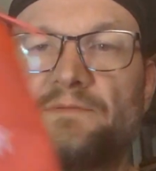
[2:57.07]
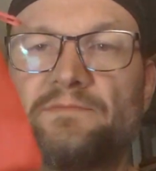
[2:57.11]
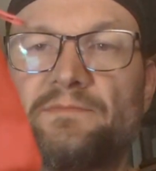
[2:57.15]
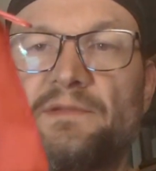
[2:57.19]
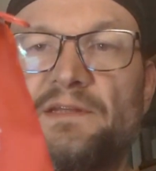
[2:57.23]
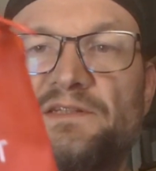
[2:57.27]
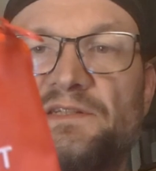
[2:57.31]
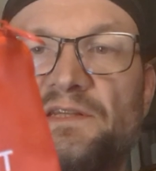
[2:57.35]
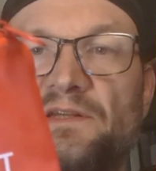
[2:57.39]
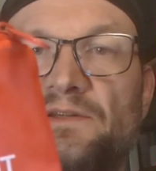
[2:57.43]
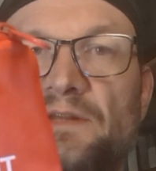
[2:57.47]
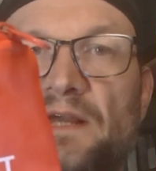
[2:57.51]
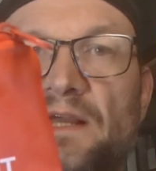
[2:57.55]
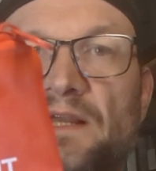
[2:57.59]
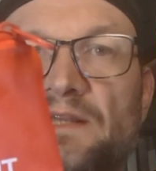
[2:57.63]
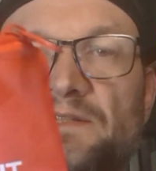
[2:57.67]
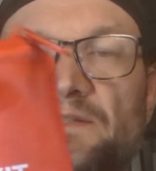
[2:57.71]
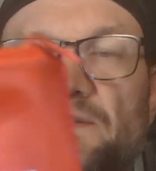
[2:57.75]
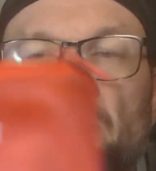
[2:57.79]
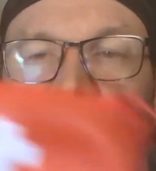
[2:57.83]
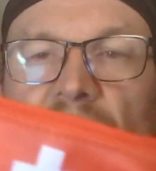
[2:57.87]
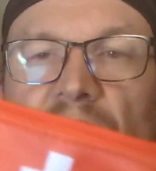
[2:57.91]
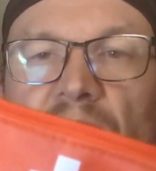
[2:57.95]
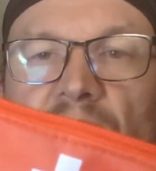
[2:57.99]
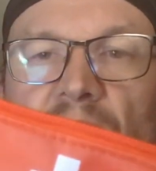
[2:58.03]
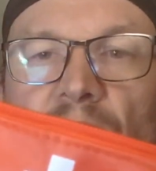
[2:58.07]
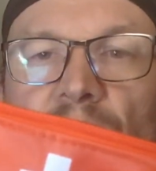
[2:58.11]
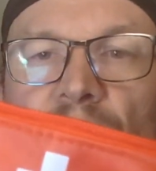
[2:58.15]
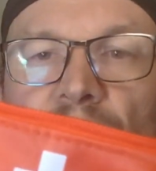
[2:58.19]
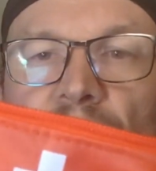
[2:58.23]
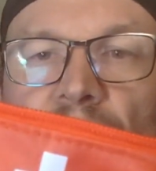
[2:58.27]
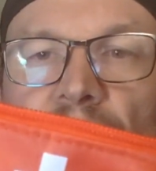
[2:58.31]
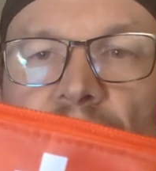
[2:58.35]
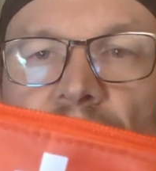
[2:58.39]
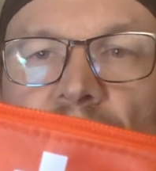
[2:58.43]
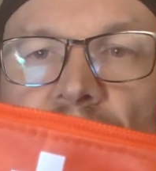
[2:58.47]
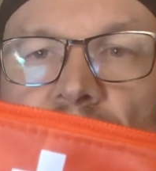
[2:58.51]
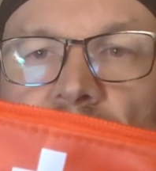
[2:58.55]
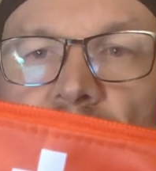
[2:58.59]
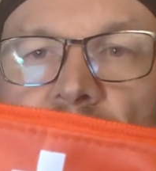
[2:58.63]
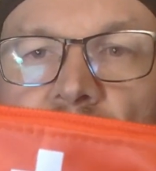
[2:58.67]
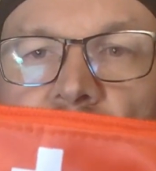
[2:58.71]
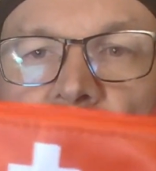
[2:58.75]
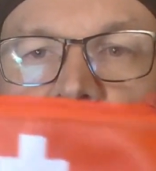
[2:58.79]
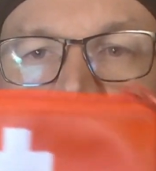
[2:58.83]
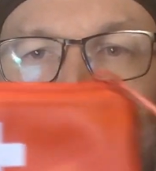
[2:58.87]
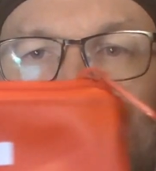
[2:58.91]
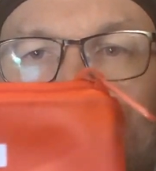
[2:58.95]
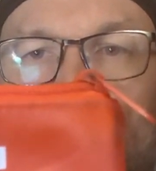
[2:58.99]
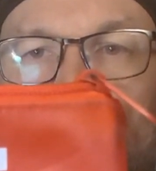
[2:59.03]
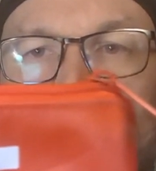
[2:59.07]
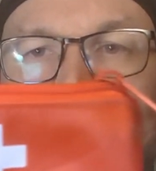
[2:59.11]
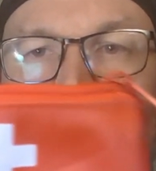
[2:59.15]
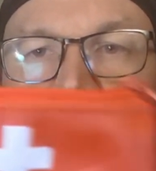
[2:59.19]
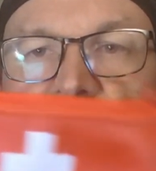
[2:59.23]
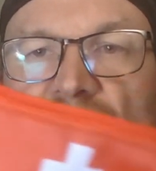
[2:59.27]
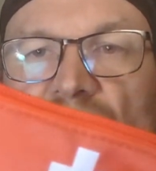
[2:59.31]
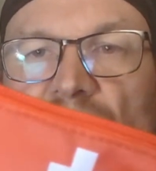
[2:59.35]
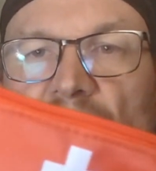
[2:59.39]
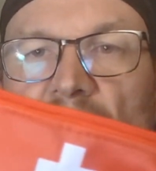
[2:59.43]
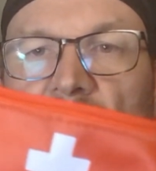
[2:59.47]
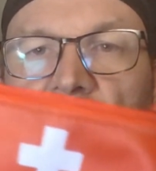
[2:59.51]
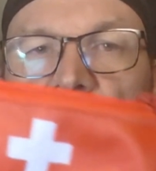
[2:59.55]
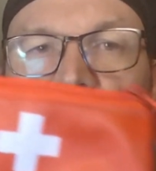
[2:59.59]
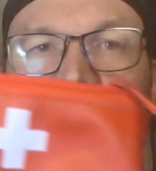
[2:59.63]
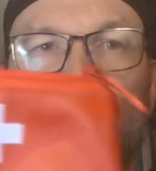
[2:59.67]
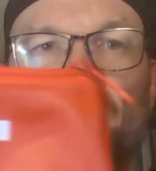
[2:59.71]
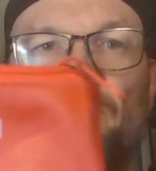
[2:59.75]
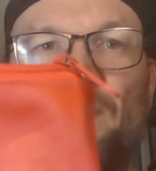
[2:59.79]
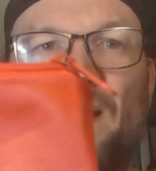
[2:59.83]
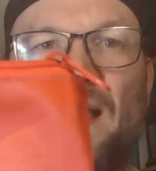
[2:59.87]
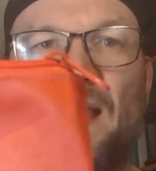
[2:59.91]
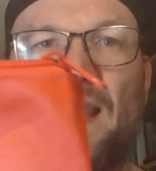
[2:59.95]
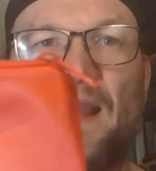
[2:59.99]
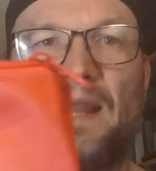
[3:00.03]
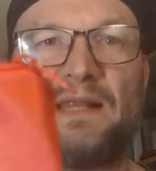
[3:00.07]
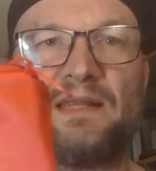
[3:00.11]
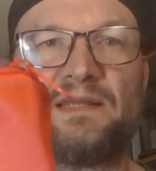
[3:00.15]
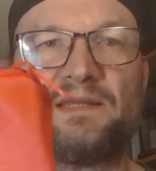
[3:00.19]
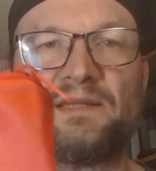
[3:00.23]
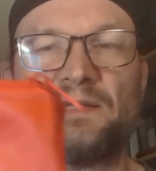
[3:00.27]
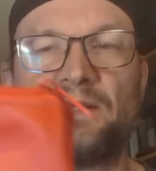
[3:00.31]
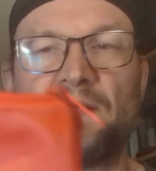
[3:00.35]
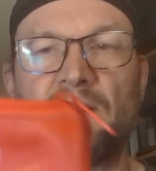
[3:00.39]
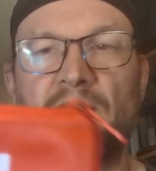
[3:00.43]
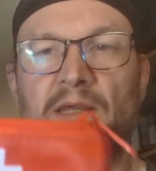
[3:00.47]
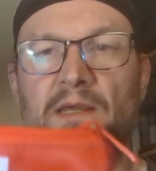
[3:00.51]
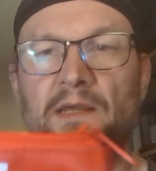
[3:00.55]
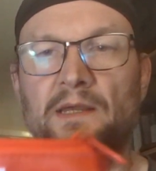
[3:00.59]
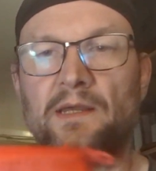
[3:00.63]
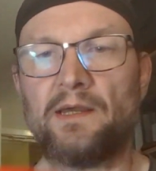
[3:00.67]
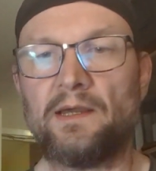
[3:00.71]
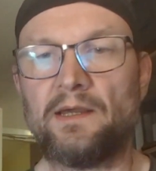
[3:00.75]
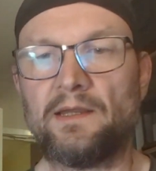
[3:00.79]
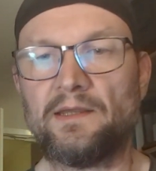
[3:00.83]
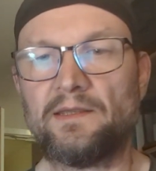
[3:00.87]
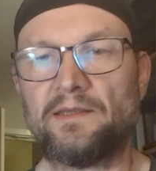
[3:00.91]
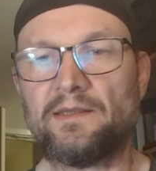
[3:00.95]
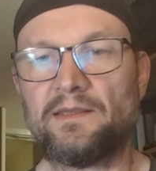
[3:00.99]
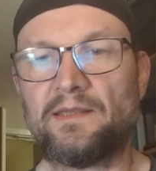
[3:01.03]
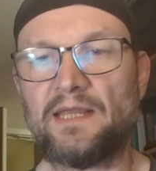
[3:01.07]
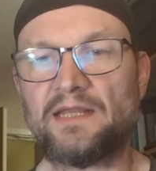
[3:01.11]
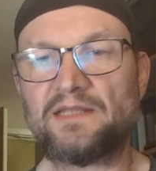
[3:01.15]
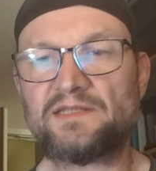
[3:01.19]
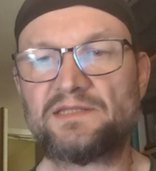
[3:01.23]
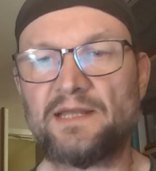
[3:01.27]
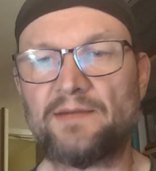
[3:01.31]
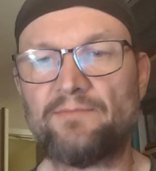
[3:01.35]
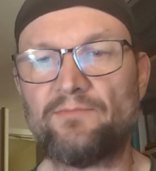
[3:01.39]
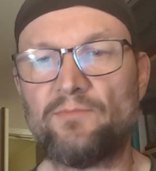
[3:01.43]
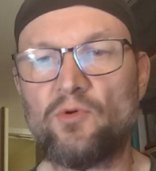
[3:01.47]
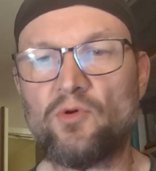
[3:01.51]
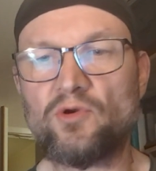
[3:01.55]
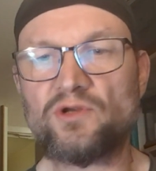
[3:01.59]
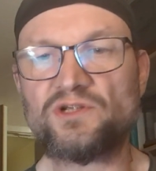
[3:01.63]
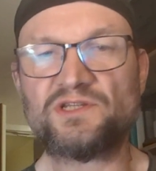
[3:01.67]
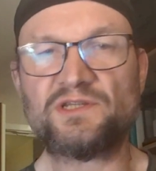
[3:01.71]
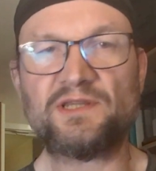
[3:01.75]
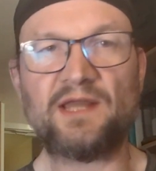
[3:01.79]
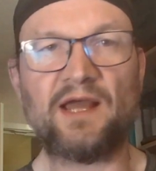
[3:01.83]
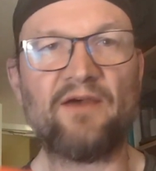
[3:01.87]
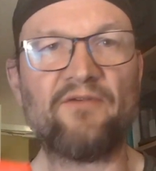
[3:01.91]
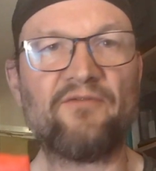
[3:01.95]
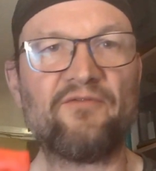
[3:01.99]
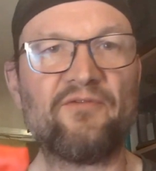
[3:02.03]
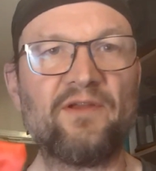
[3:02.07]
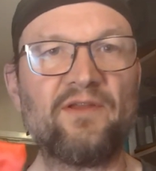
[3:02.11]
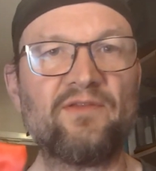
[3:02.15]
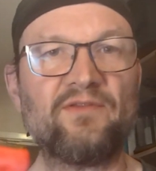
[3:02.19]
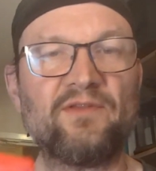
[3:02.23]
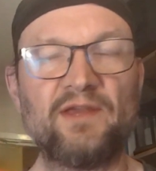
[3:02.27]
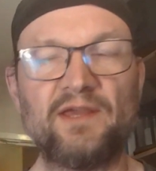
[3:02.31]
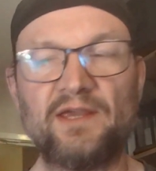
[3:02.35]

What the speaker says: it's a nice little pouch. I might get some more stuff in